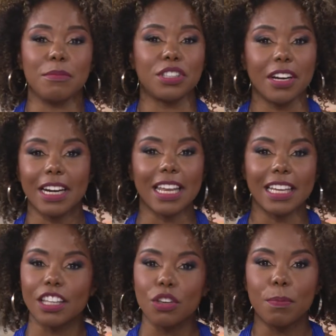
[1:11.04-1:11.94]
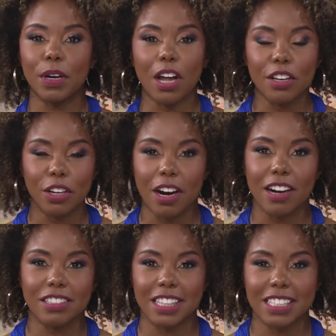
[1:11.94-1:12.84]
Sharon, I like that you put all your
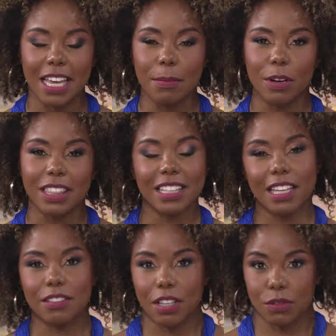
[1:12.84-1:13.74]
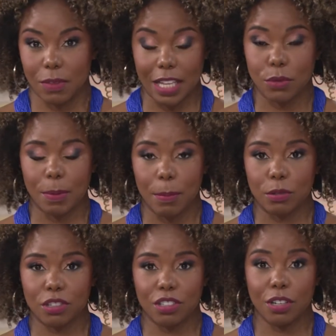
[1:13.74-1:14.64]
cards on the table. I think that's, that's what people
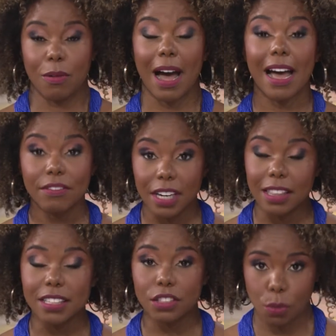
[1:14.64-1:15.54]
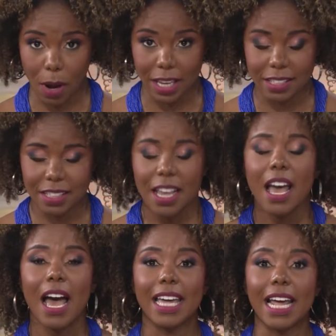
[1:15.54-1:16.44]
should do. I've done this twice,
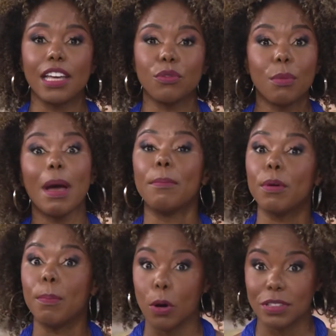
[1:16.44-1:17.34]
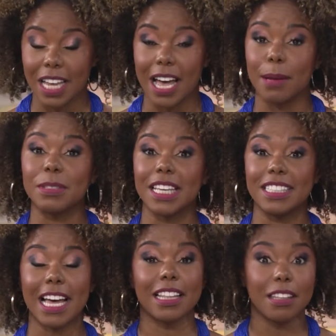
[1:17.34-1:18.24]
and I can remember both times
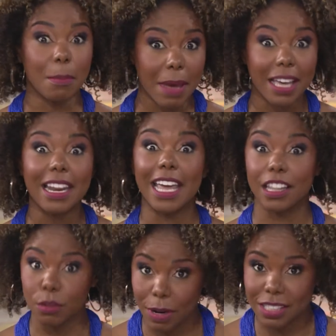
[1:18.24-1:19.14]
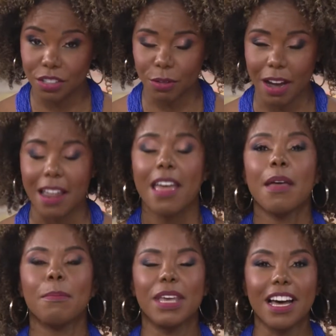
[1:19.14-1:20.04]
exactly the man and the restaurant
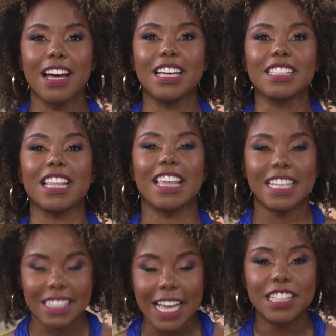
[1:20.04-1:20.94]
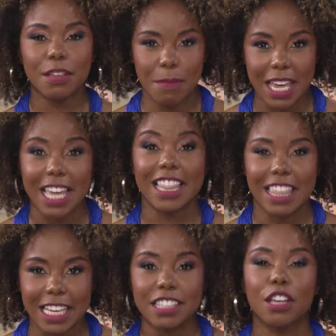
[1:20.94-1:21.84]
because they they said to me
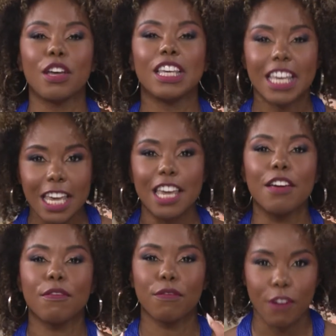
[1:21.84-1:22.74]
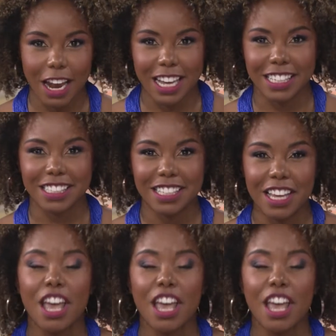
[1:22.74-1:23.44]
this key phrase